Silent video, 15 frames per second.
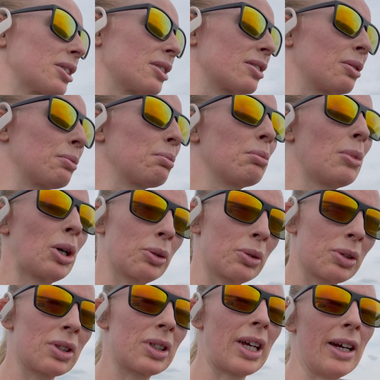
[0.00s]
is the
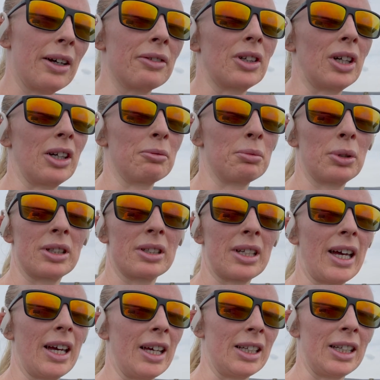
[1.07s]
most effort I've put into
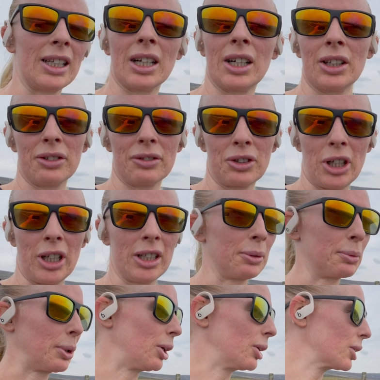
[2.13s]
any kind of training
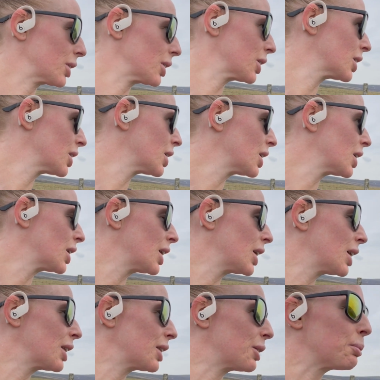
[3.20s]
block.
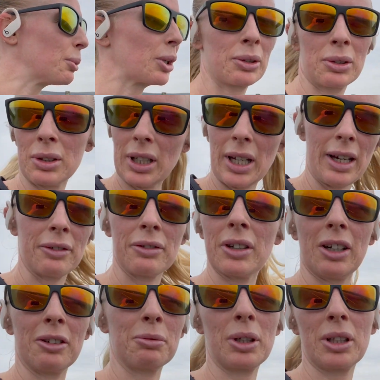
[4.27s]
The most effort
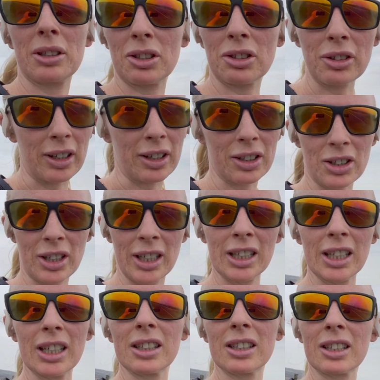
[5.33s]
I've put into strength
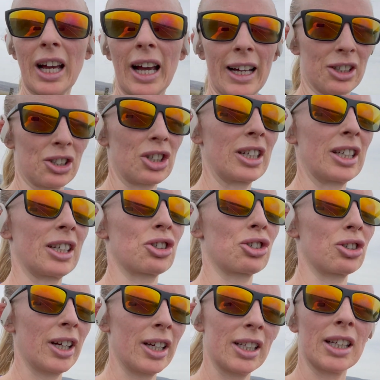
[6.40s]
training to actually
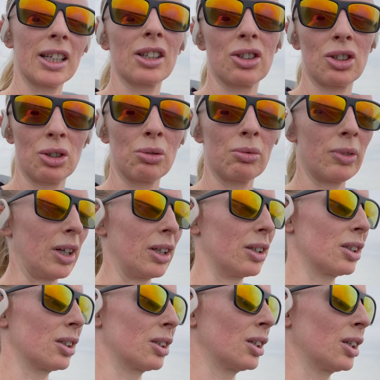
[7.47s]
training to
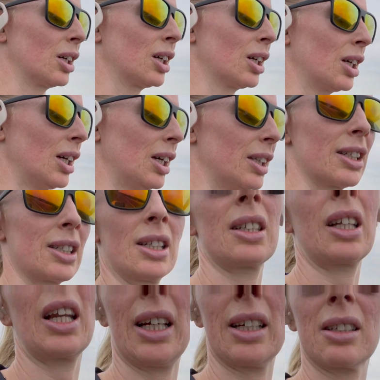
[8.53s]
run. And this is the
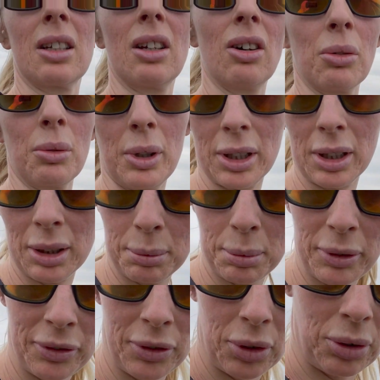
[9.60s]
last long one
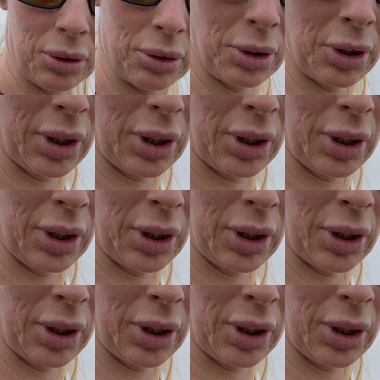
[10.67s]
before.